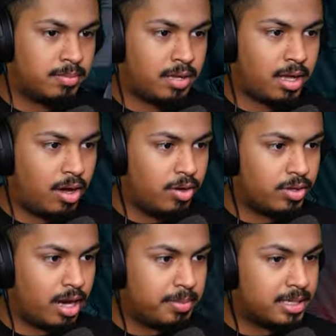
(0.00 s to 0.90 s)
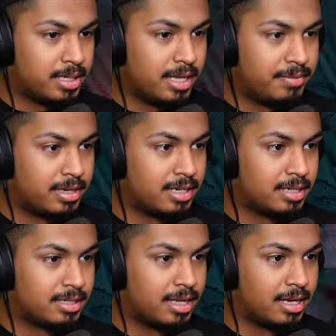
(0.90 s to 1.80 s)
Yeah. Oh, y'all been living in
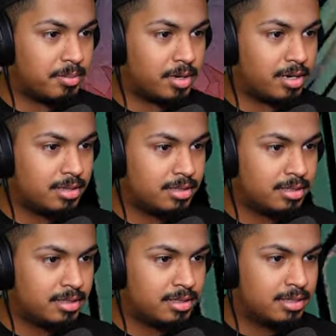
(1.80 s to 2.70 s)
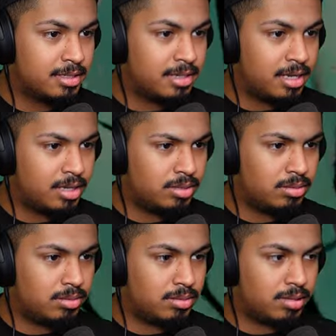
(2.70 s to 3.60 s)
this thing, bro.
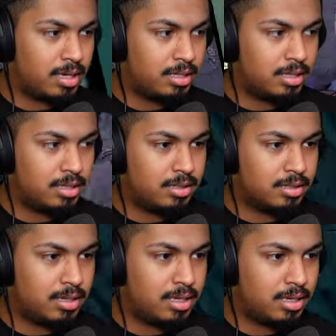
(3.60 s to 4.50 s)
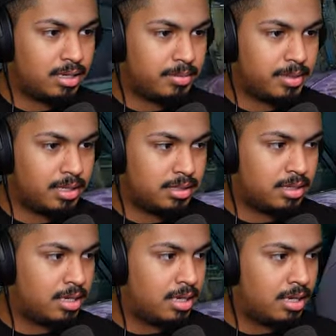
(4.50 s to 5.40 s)
Ooh, hello, okay, I'm here.
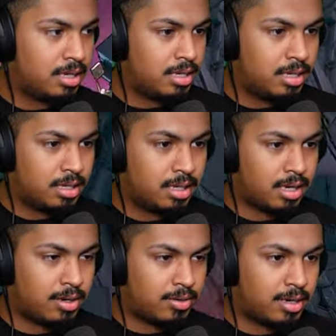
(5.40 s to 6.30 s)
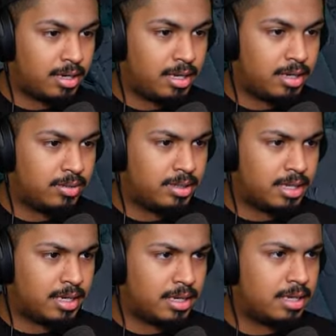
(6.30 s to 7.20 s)
Alright, what
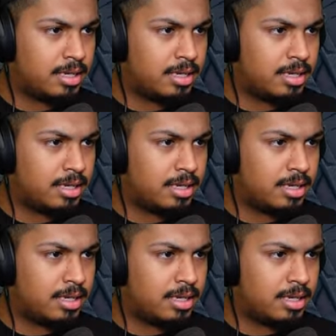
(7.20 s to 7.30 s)
that?